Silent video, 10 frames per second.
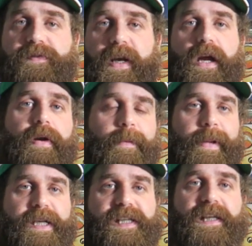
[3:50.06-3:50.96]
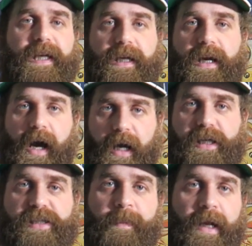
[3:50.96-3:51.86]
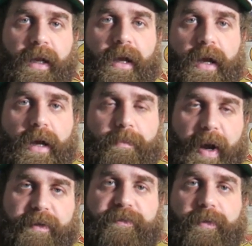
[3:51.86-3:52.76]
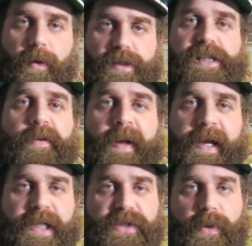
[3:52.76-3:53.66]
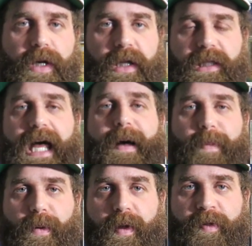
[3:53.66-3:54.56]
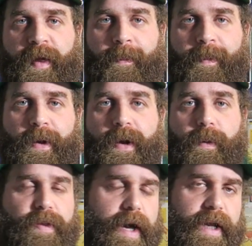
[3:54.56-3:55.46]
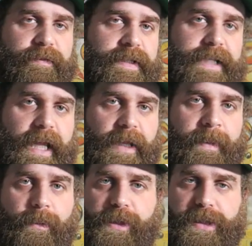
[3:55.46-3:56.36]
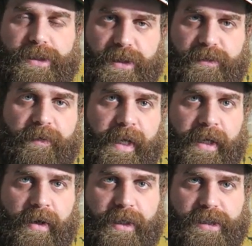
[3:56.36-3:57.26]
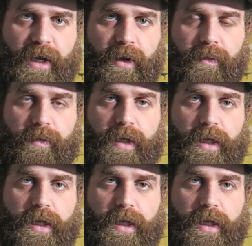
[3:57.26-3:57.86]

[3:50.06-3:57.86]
this video, he basically cucks me by forcing me into a collabo with him without even telling me, which is just funny on its own.